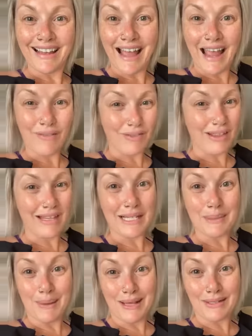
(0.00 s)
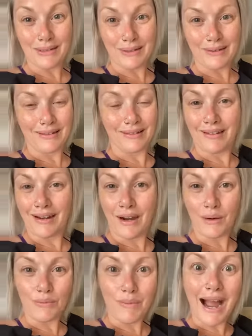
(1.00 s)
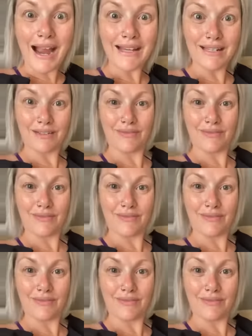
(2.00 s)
everything is mental our mind